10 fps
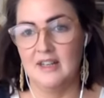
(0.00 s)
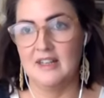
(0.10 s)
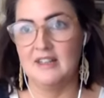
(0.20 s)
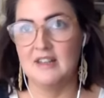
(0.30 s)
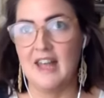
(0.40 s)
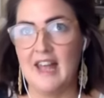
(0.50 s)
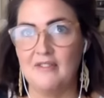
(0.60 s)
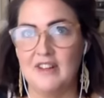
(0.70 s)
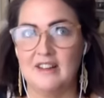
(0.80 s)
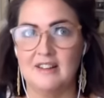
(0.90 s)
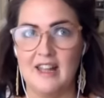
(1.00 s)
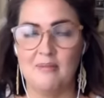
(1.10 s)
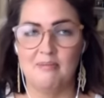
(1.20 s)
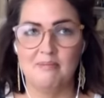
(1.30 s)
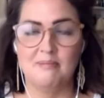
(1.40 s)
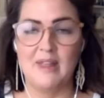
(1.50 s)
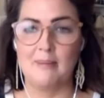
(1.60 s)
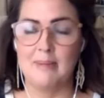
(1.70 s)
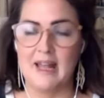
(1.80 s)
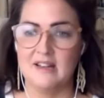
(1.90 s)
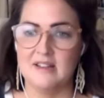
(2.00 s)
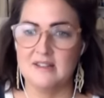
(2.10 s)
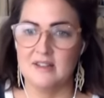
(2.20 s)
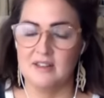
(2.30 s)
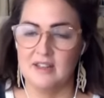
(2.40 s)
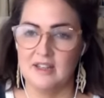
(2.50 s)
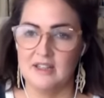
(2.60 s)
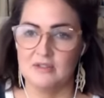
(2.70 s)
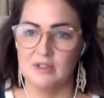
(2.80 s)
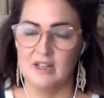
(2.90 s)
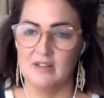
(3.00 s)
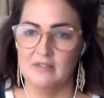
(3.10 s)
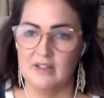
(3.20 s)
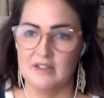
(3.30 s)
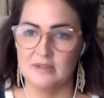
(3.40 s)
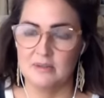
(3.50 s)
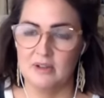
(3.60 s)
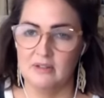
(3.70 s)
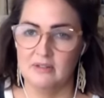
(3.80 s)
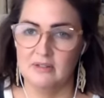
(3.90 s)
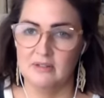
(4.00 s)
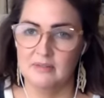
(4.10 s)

and having that that balance i think is really lovely as well